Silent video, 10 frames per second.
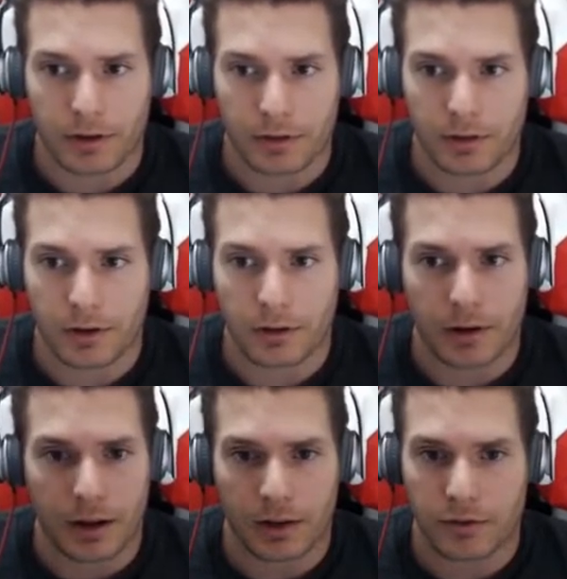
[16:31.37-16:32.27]
So
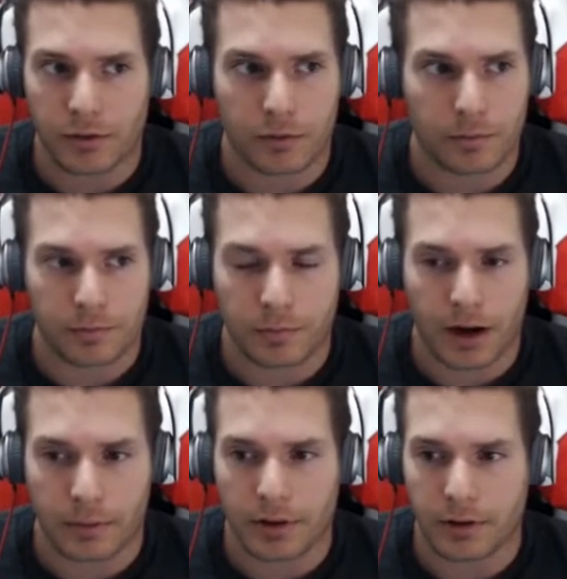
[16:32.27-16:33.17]
I think 2 is
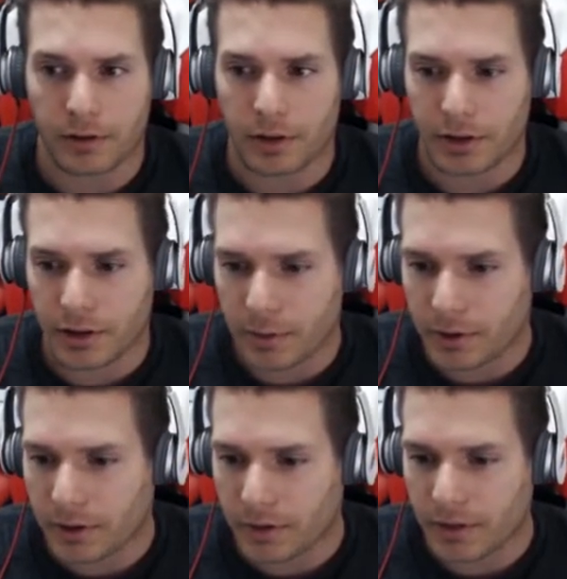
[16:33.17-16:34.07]
probably the good
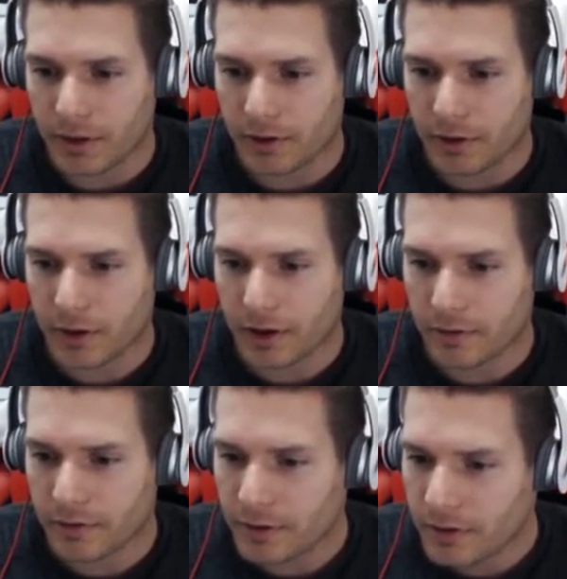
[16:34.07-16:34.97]
number if that's all you
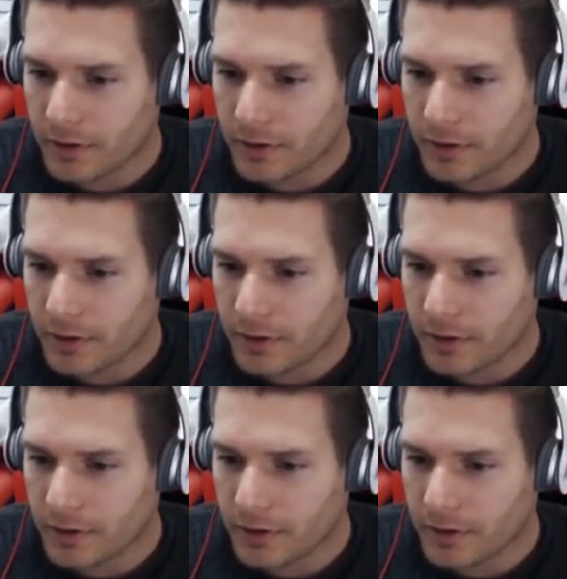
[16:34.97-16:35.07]
have.